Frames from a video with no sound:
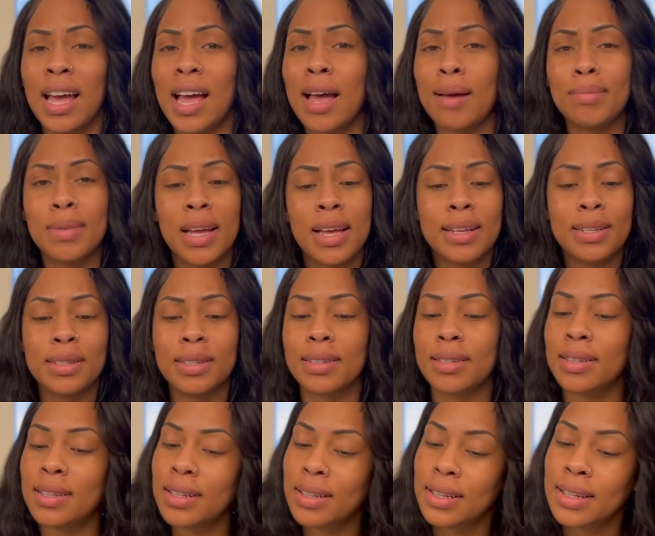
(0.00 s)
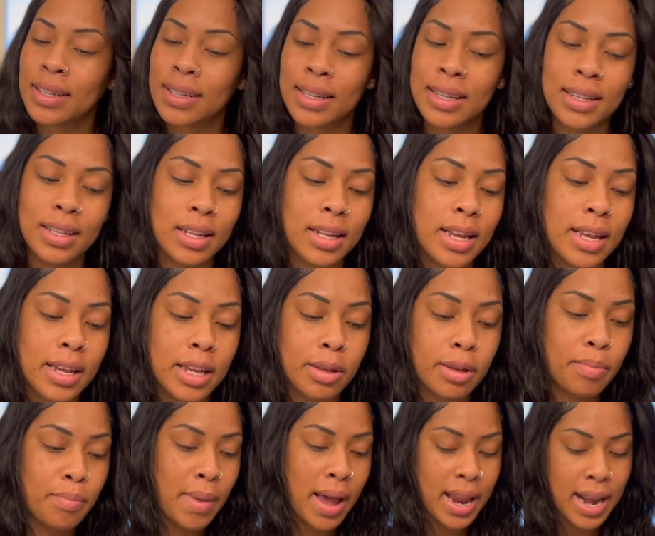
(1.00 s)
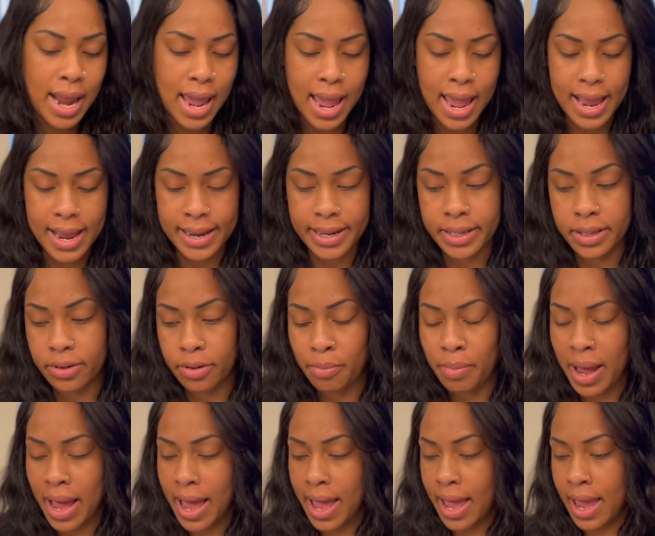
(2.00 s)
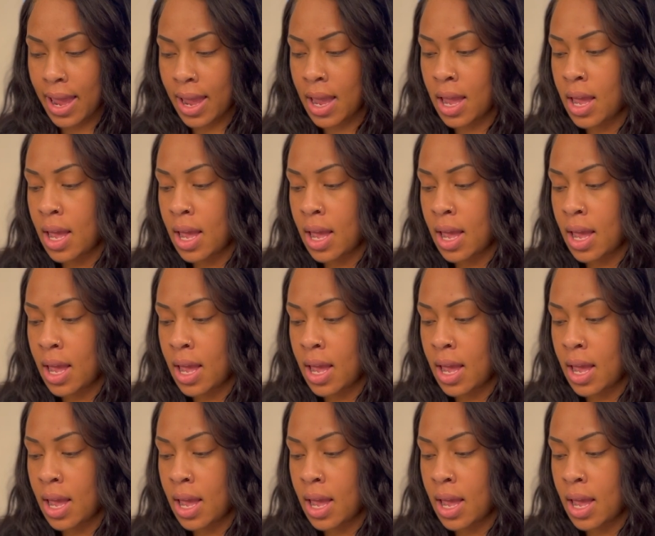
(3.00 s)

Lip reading: I'm not, look, my days are buying,